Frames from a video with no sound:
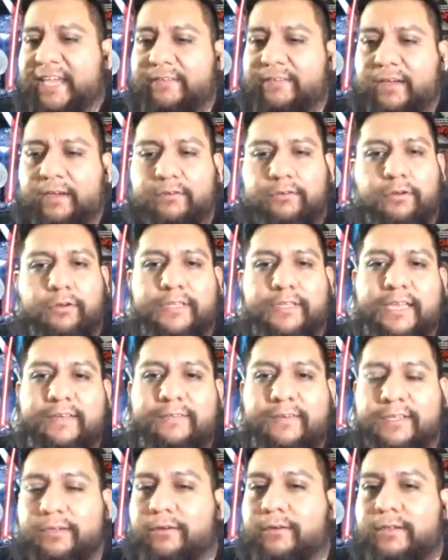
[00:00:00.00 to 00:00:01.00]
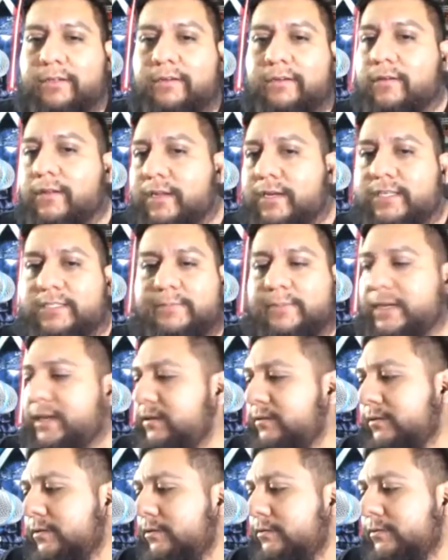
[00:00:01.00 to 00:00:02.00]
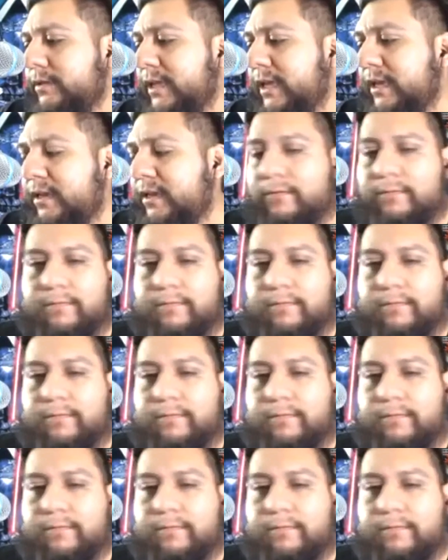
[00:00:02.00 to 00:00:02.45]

I don't know Dave. I know a little Lux, but I don't know Dave.